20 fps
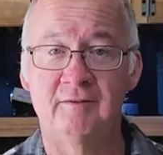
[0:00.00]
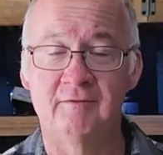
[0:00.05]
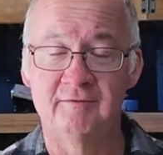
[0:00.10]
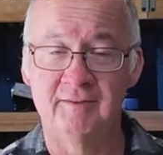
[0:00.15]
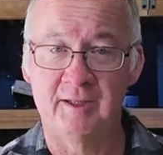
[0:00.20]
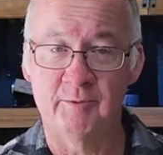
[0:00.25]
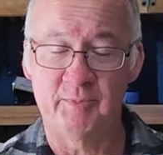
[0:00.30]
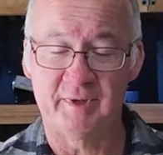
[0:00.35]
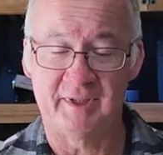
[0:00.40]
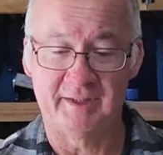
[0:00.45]

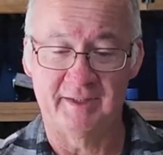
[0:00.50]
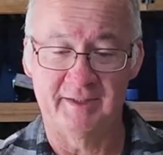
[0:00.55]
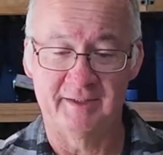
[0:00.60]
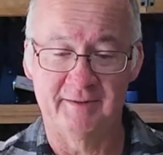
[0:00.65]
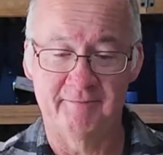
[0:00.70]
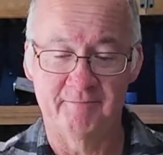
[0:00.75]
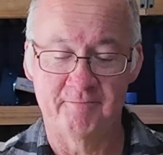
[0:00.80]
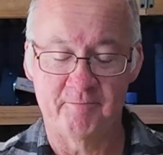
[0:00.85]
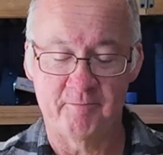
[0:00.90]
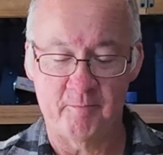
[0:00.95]
wrapping,
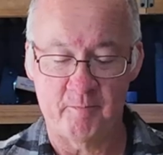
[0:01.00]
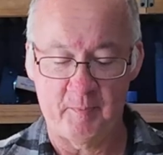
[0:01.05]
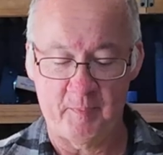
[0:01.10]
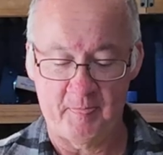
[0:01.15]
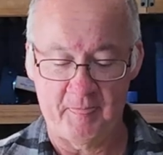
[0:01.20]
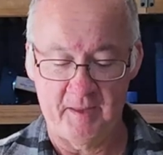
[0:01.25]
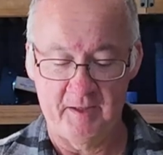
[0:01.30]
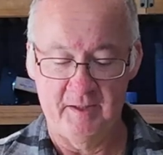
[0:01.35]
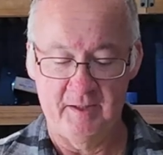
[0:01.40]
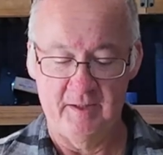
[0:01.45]

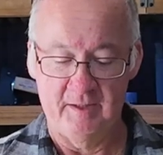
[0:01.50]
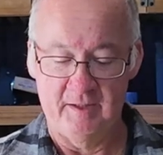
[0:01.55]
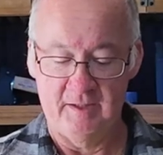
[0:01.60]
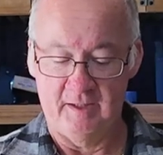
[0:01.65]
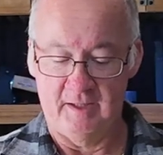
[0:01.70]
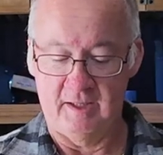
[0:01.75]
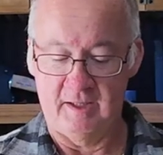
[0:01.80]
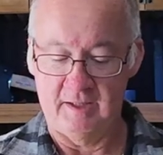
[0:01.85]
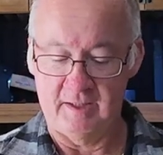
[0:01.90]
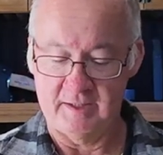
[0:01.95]

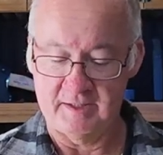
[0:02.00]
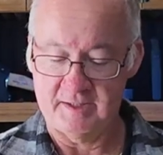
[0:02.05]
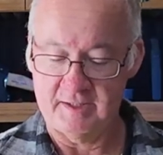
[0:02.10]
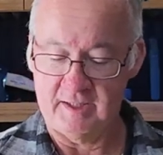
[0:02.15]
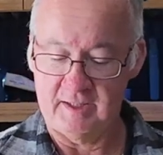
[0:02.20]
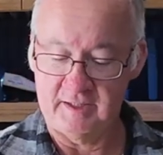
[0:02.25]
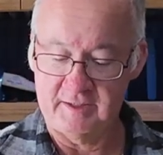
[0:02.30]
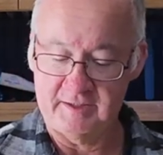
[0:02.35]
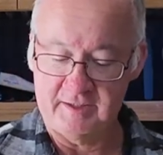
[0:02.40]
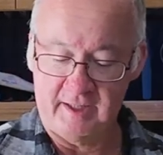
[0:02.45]
and that's
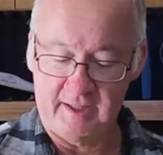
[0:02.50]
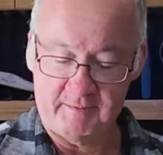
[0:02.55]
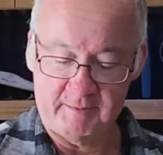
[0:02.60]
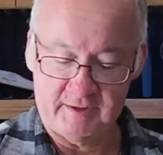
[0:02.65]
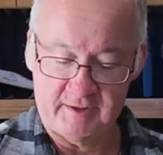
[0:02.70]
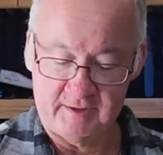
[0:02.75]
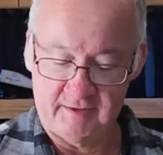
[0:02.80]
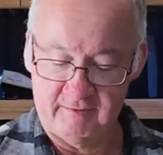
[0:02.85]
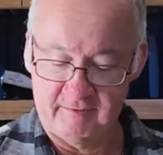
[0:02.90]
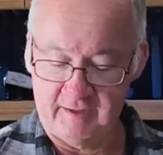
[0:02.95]

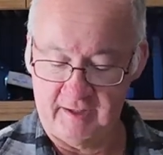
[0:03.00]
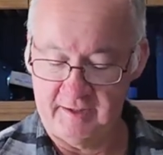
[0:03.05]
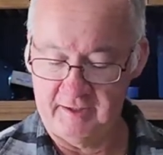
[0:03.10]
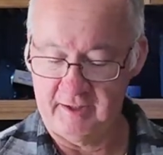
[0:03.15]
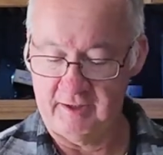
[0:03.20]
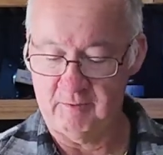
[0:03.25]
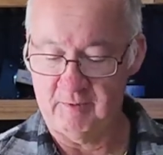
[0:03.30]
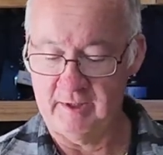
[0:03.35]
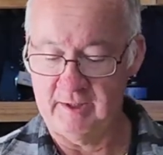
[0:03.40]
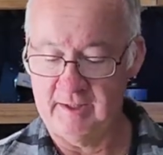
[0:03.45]
sellotaped around
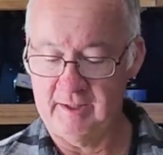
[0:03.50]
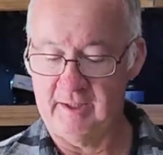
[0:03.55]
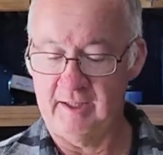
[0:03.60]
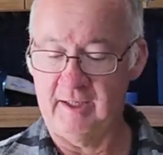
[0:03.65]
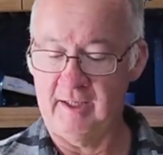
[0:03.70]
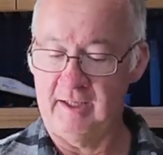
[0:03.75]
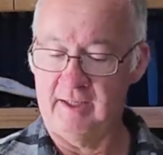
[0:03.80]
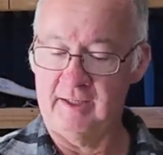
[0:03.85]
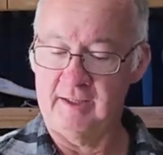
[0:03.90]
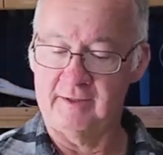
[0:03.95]
that way
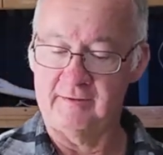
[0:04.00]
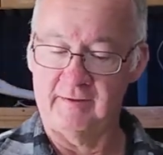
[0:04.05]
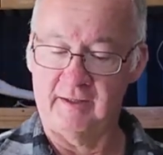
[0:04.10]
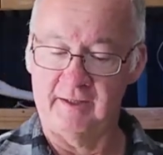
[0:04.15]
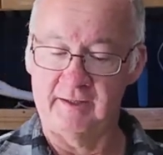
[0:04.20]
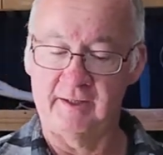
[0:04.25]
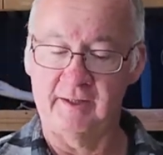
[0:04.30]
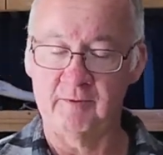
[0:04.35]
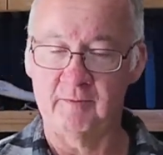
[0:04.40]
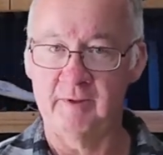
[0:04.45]
and
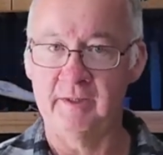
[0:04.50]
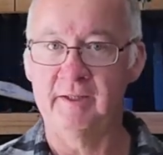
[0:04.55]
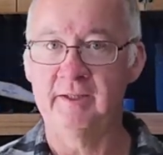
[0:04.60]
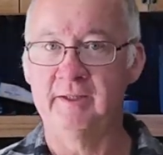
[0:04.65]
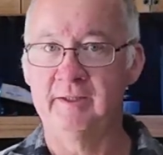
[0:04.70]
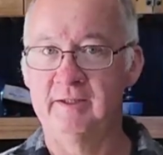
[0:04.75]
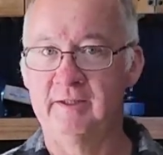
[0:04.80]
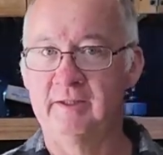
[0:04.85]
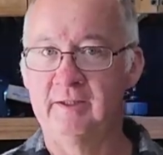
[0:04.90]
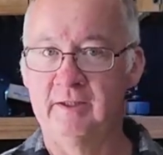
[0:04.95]
around that way,
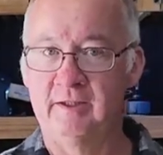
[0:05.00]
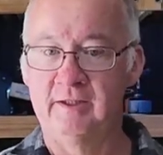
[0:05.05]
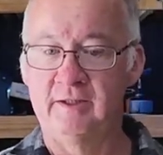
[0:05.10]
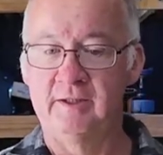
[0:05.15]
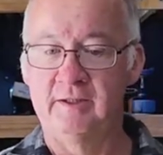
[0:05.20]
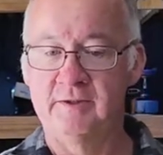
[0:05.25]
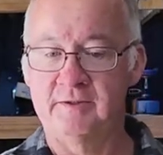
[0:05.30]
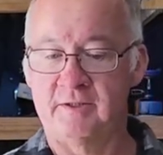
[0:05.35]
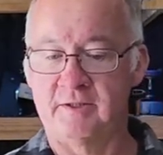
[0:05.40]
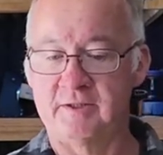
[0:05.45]

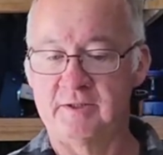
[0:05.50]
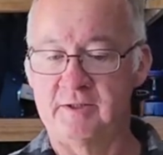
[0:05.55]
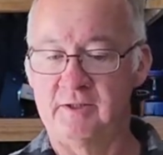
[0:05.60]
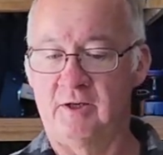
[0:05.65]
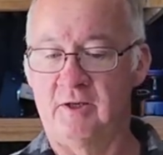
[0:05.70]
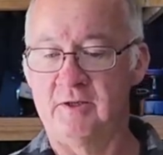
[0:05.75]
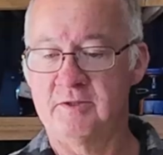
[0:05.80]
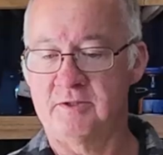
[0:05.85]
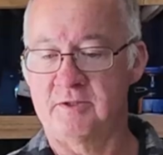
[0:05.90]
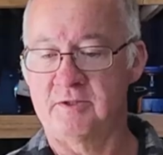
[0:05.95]
so it's
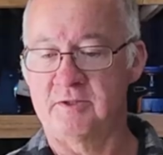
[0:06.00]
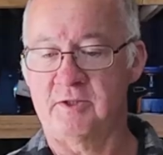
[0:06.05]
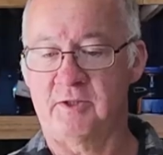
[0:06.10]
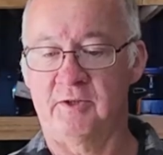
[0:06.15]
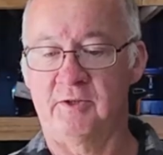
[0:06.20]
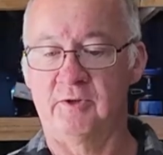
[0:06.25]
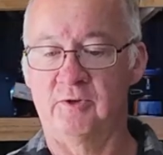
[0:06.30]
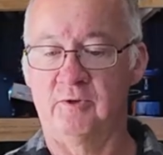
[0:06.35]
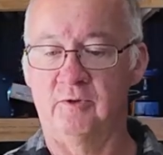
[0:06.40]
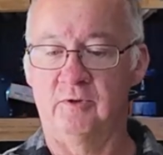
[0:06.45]
nice and
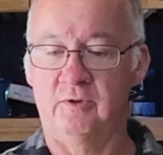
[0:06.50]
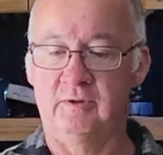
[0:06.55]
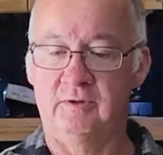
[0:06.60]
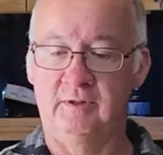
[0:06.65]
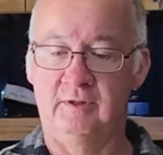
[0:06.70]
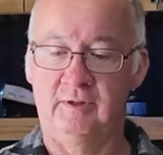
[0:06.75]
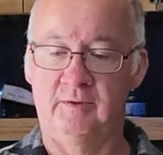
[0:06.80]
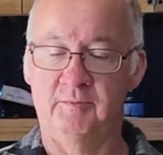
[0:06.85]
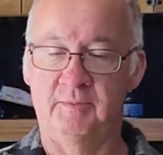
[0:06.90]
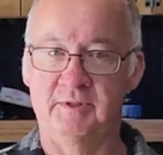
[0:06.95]
secure
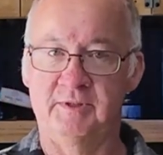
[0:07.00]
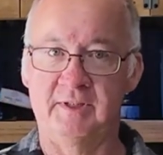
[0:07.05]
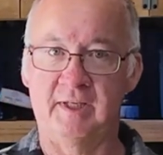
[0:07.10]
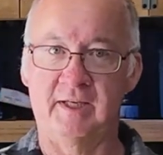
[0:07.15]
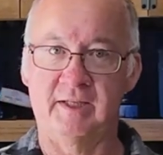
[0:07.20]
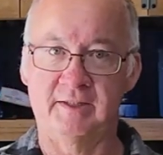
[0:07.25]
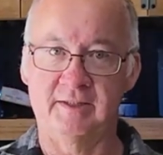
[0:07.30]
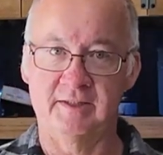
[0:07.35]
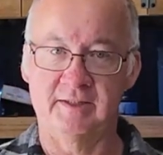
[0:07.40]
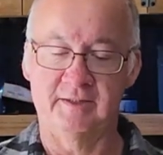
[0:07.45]
and
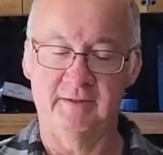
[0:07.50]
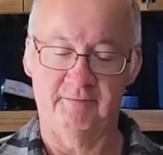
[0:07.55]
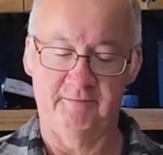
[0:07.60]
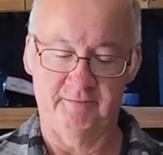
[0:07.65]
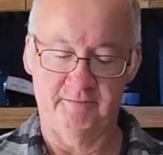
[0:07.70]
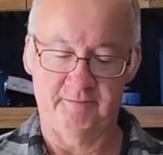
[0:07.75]
protected.